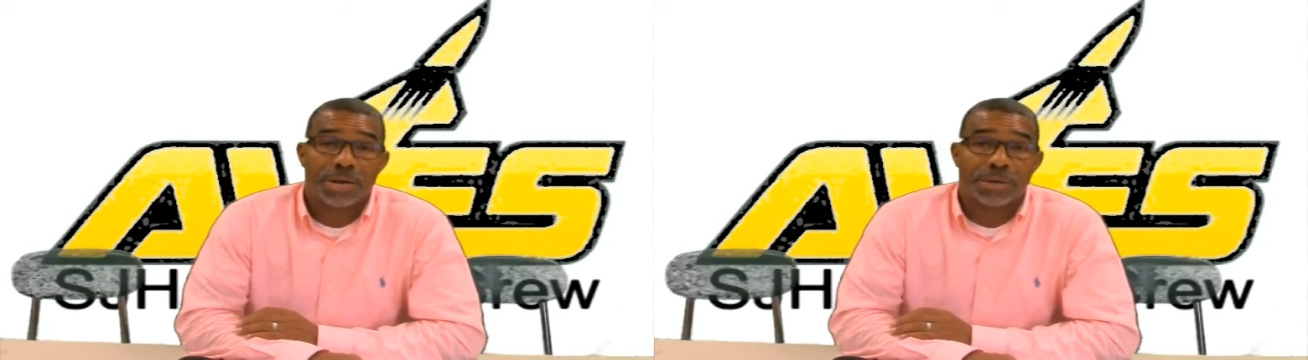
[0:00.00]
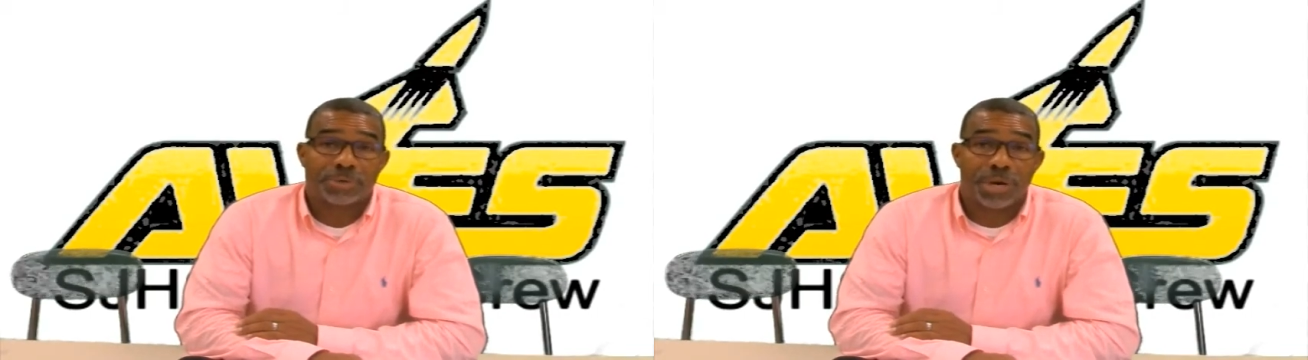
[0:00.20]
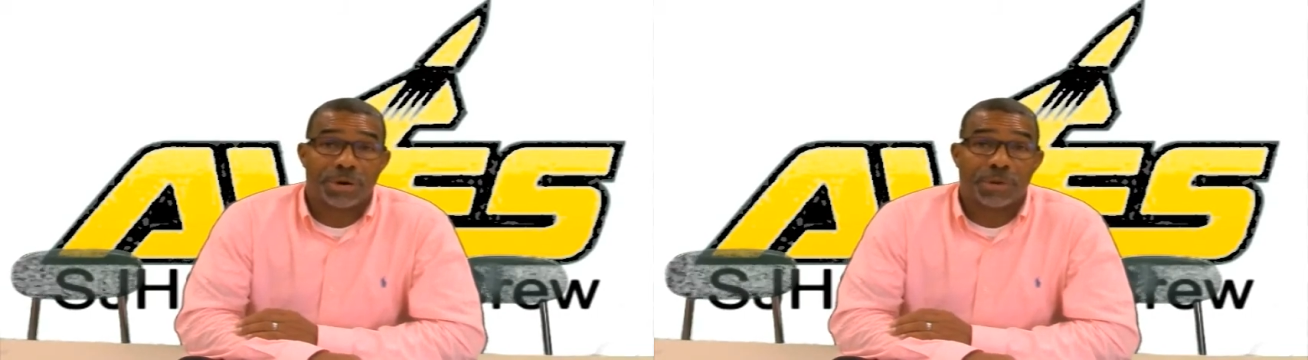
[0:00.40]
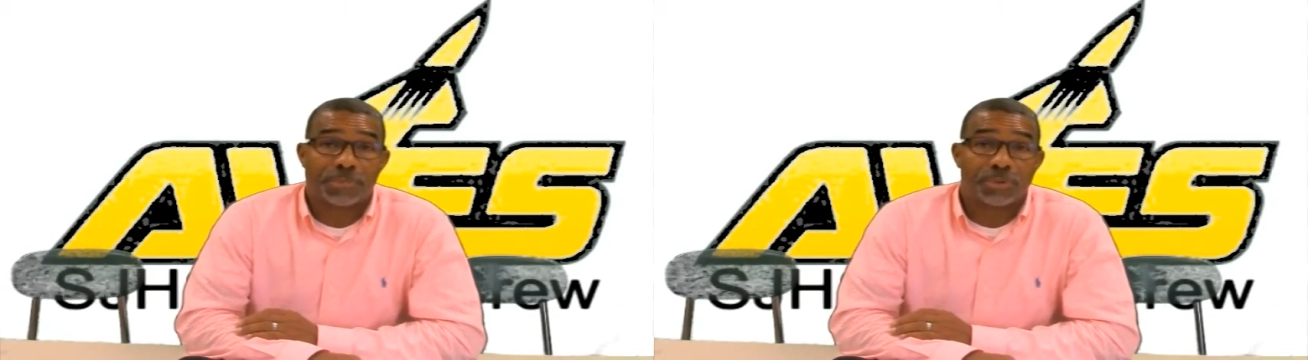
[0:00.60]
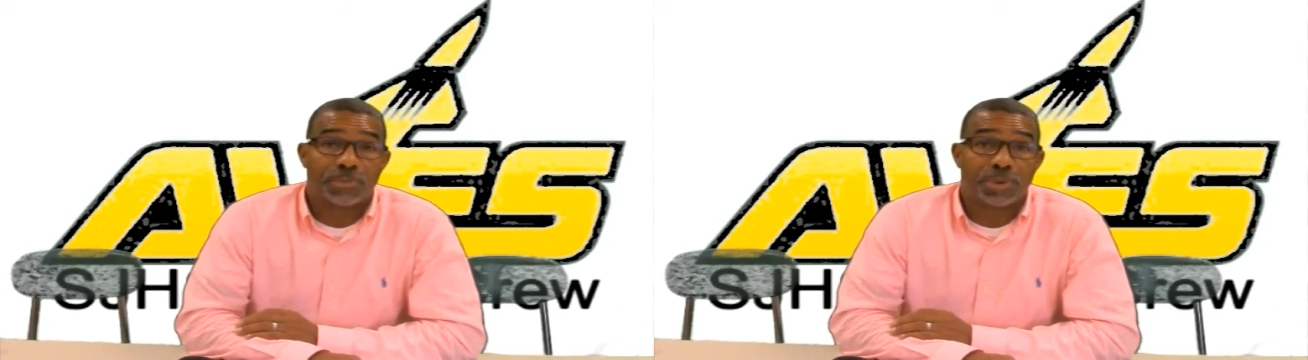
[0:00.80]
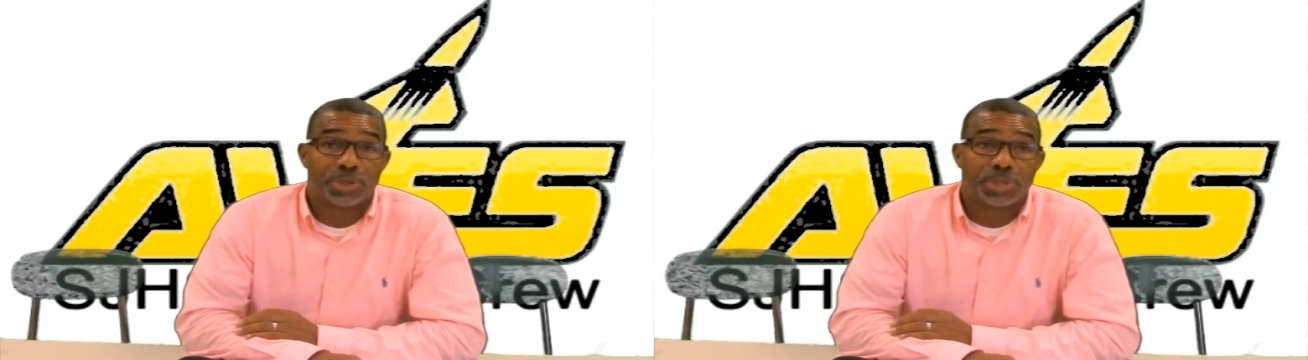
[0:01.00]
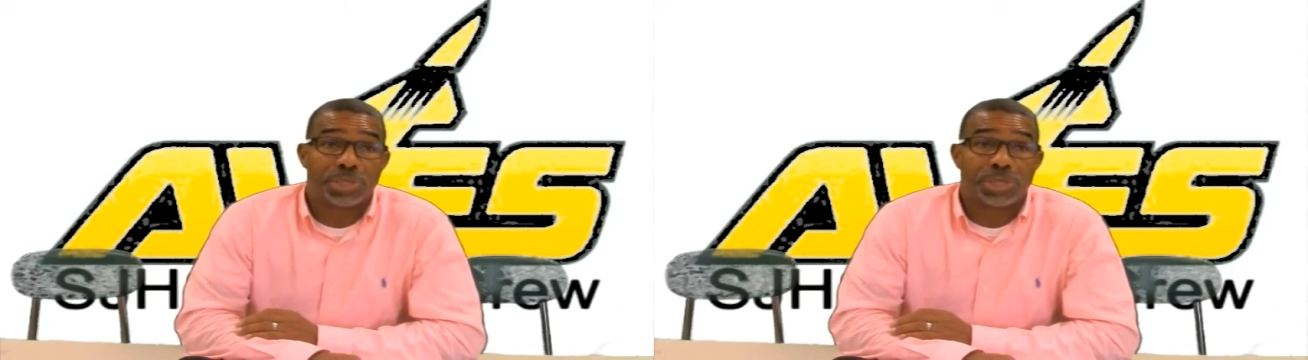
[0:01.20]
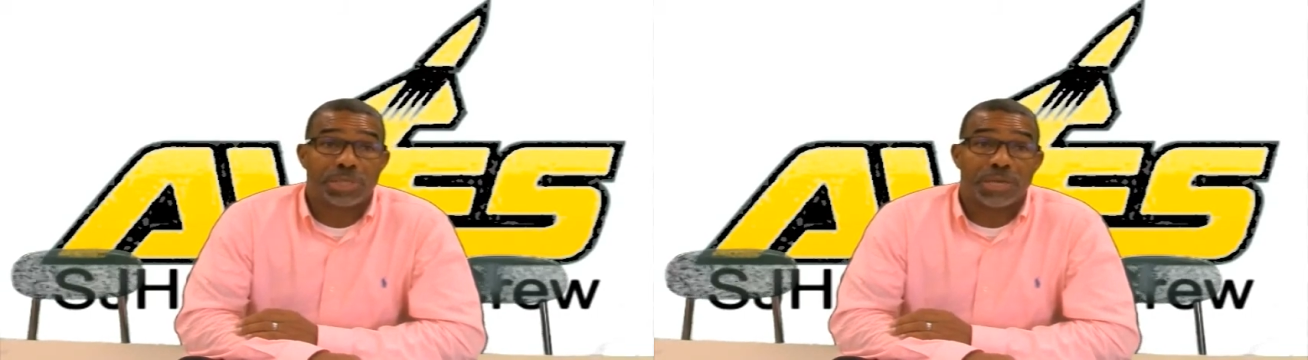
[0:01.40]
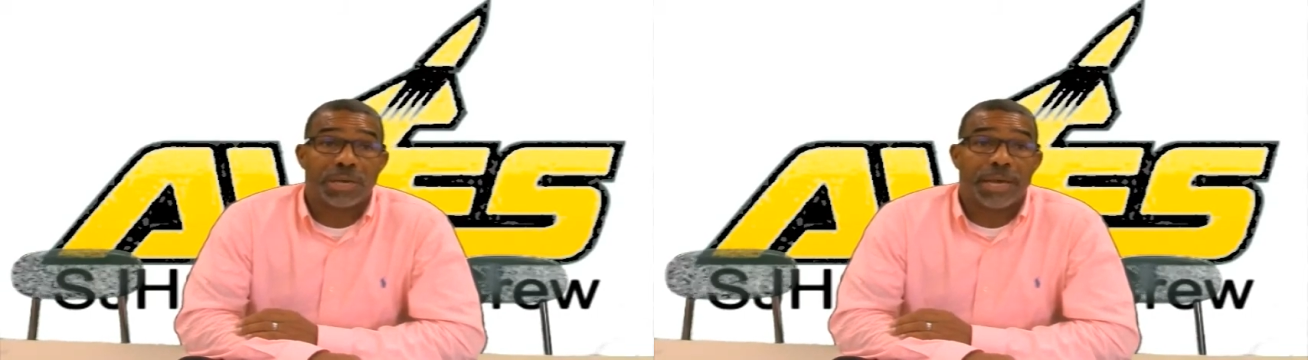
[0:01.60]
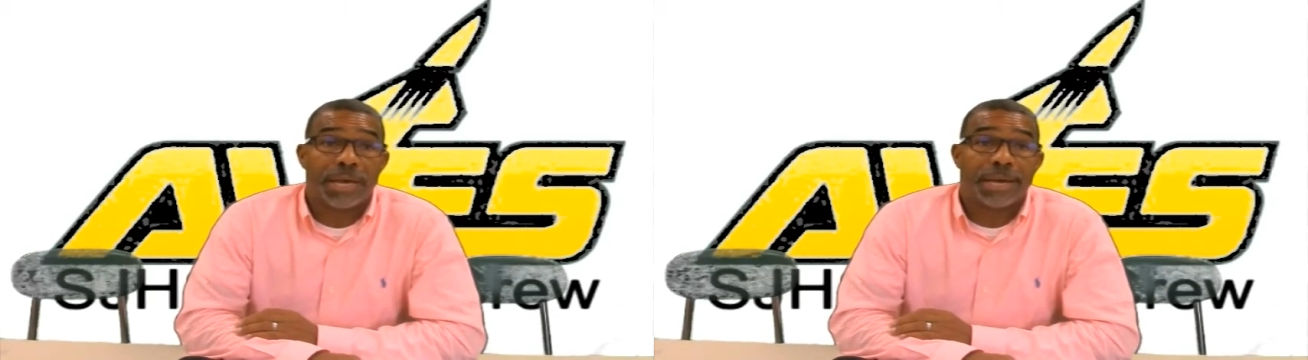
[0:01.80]
They're tearing up those bushes
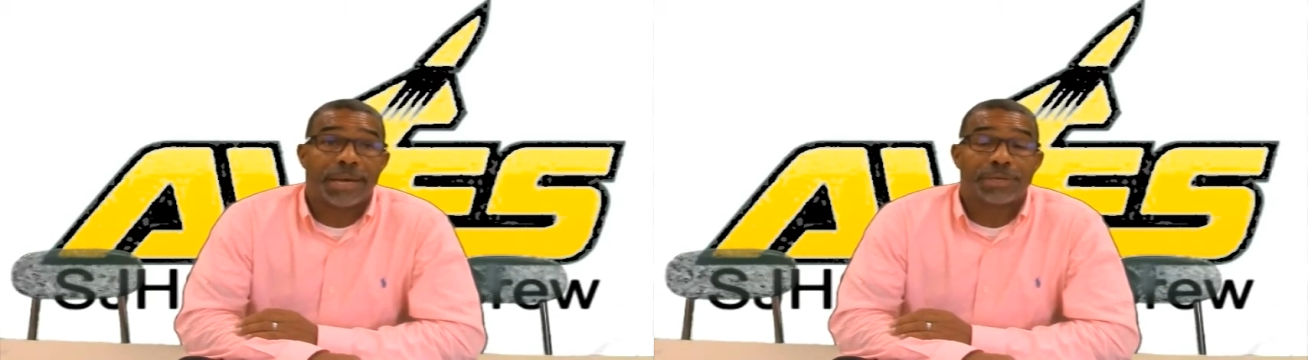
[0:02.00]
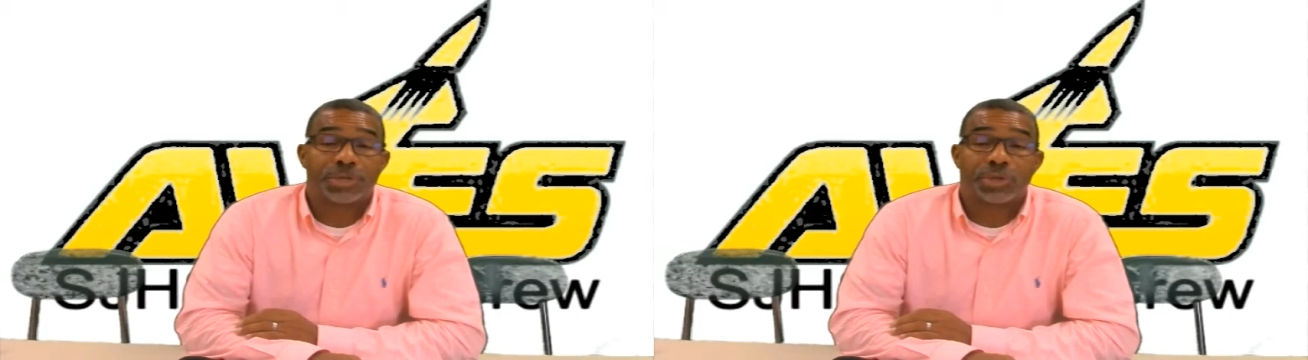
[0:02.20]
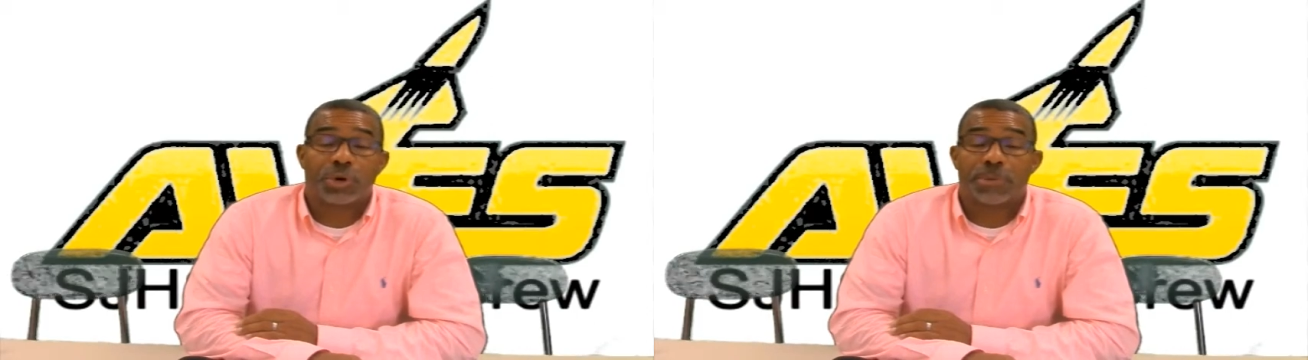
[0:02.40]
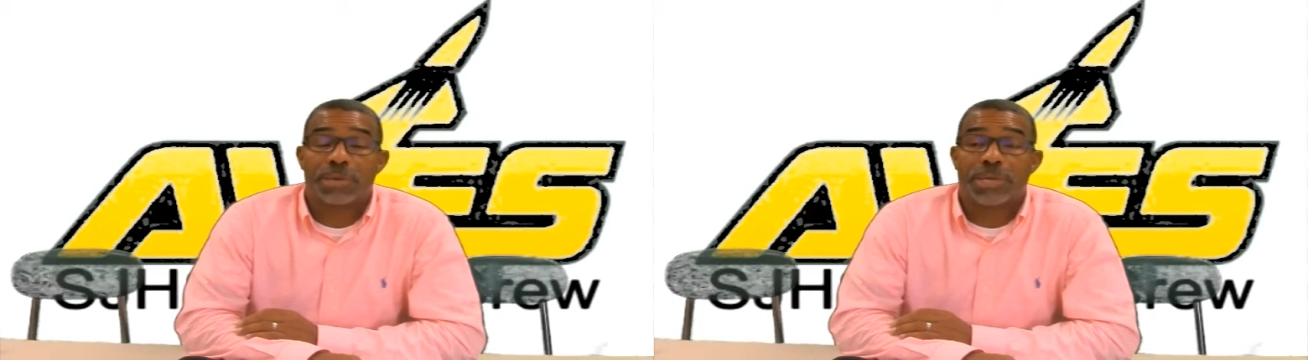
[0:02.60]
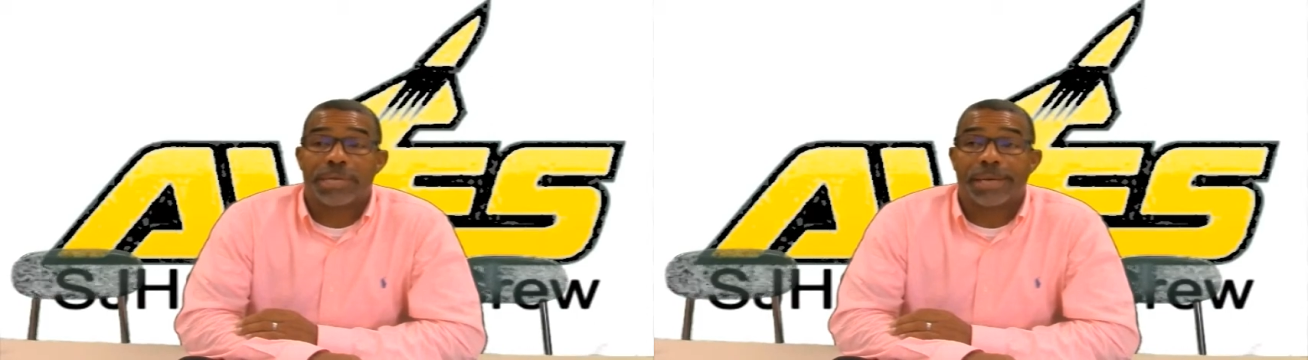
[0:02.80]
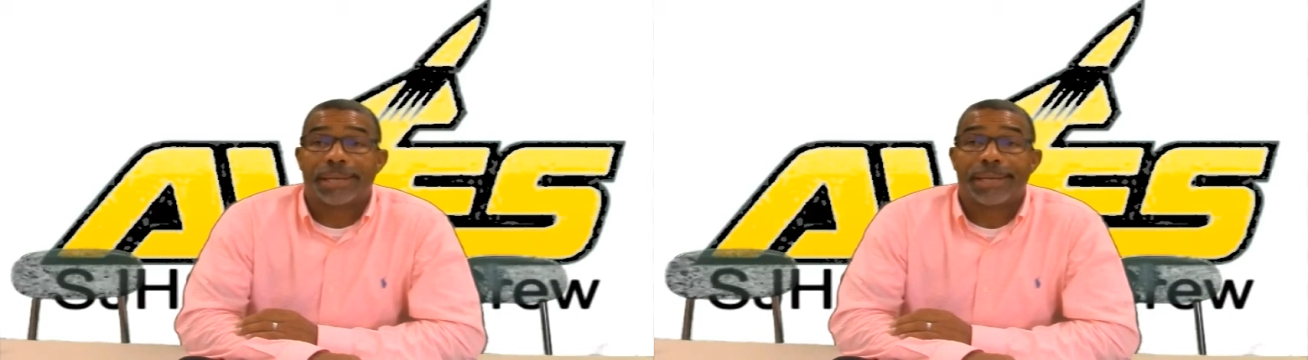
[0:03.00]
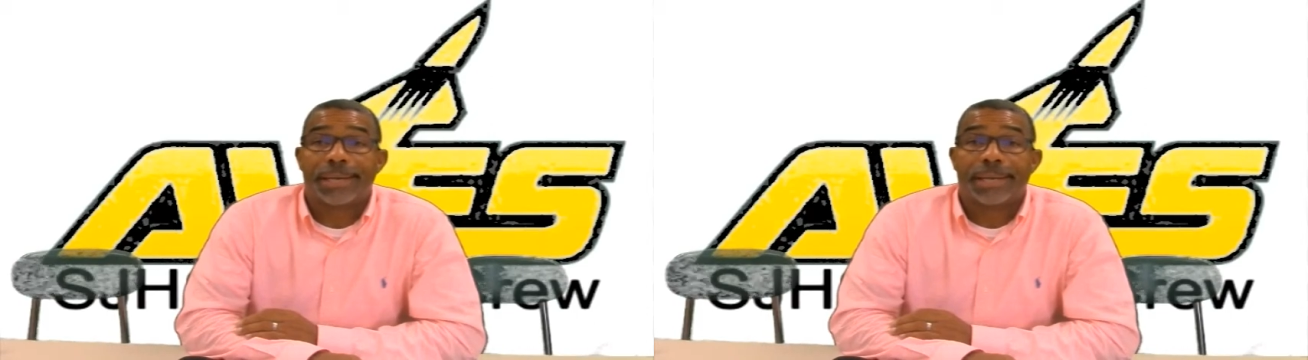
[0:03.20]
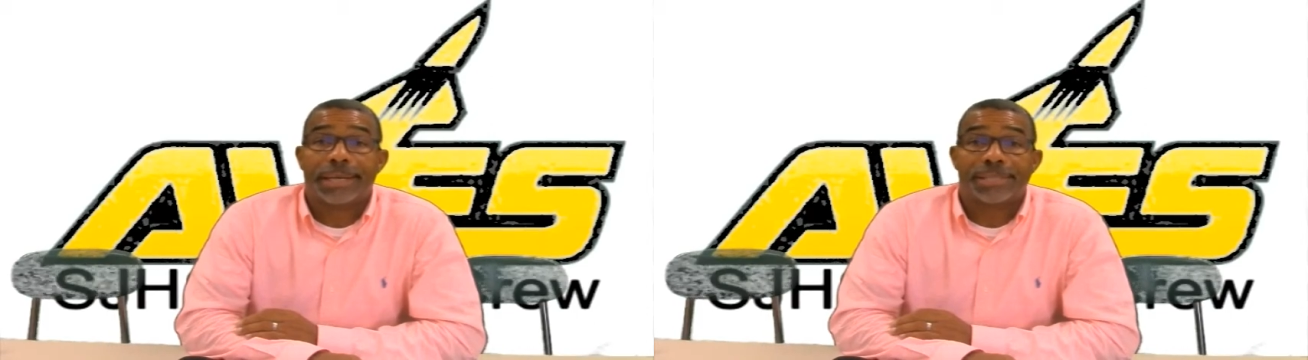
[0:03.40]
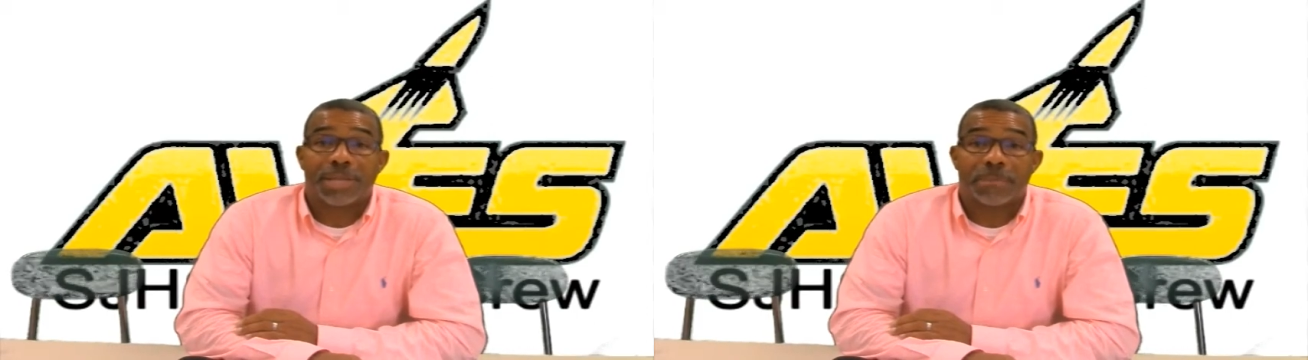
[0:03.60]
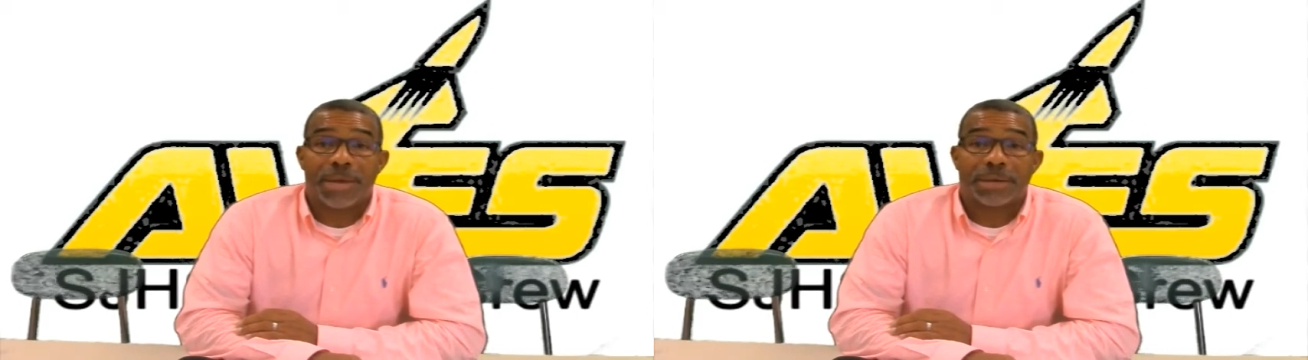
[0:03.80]
and, and uh, disturbing the uh,
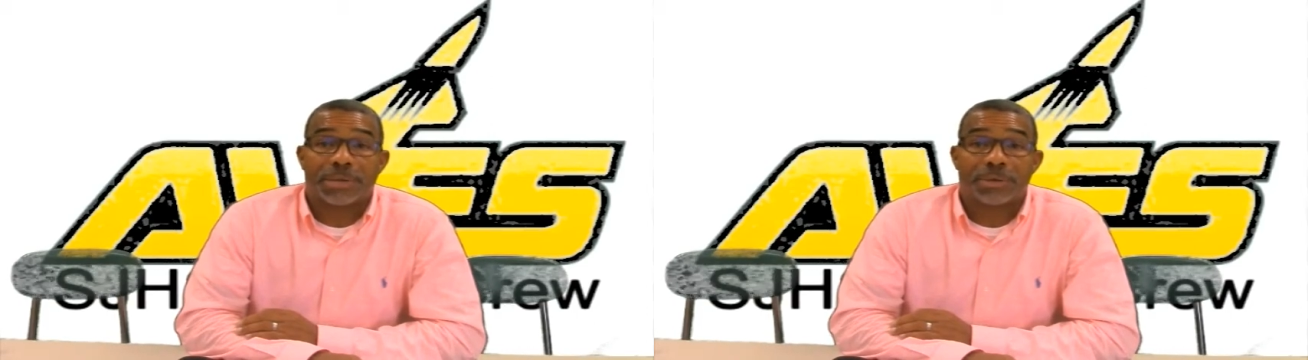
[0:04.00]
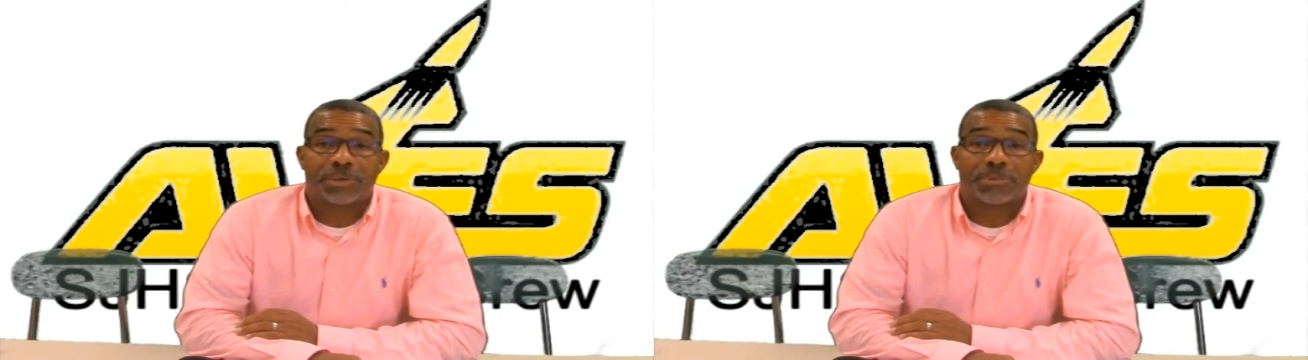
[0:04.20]
landscaping out there.